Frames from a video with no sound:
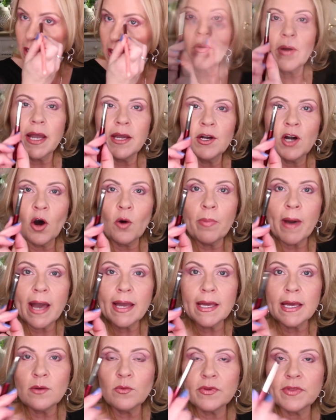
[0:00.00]
All right, go
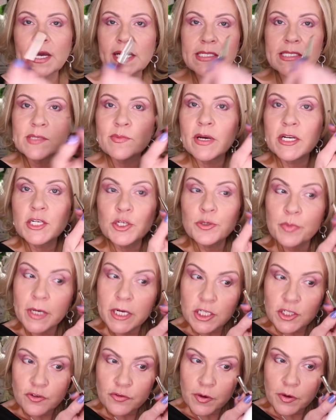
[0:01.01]
back in with that smudger
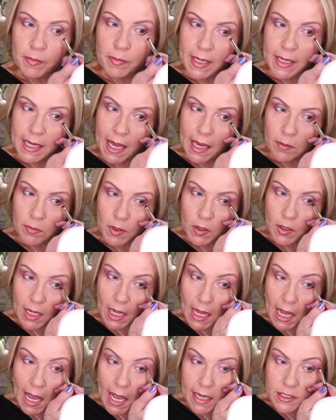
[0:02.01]
brush from BK
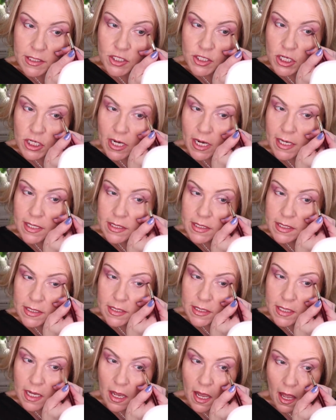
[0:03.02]
Beauty and
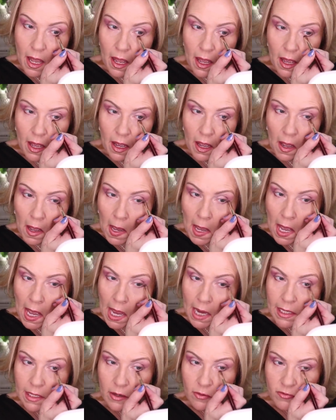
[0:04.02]
just
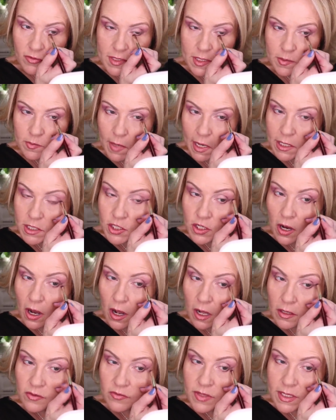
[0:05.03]
kind of smudge
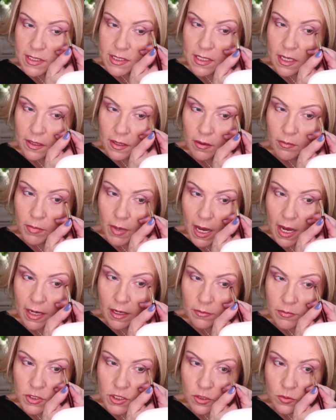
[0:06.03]
all of this on the
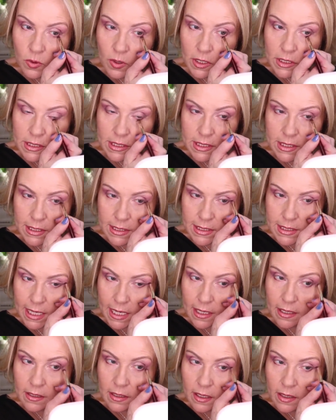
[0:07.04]
bottom towards the
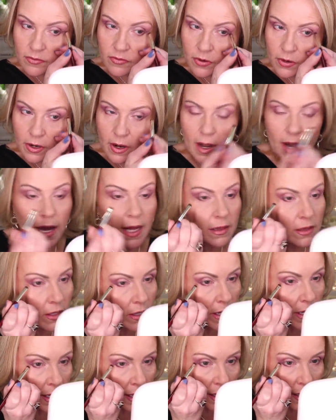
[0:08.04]
tail of your eye
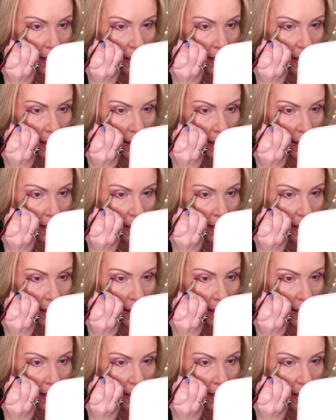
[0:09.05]
look.